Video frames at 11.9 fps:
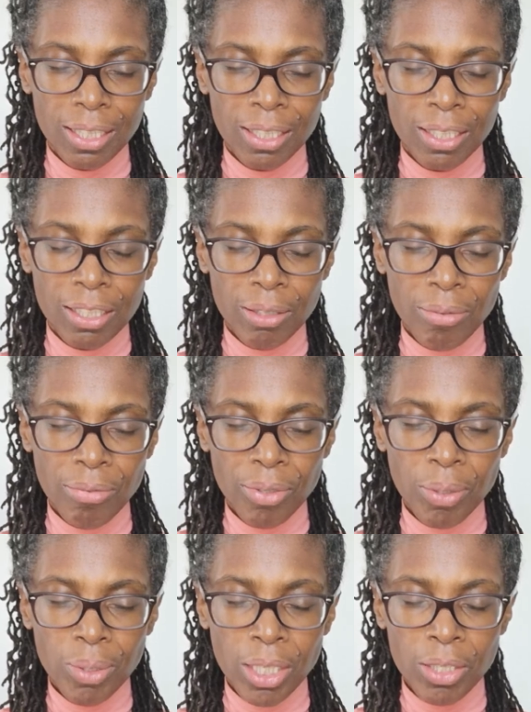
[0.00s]
Does it
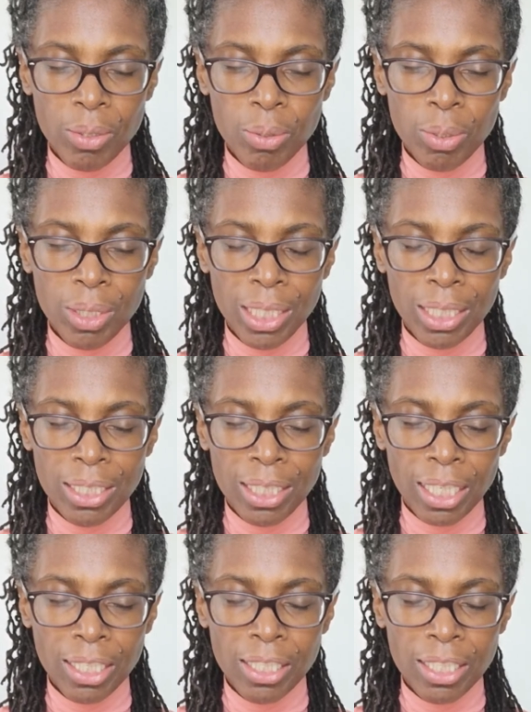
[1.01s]
feel like they're doing
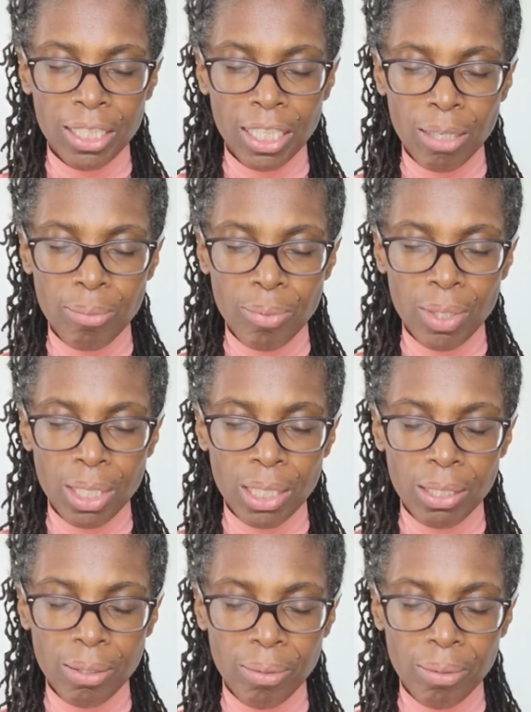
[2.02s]
exactly the same thing?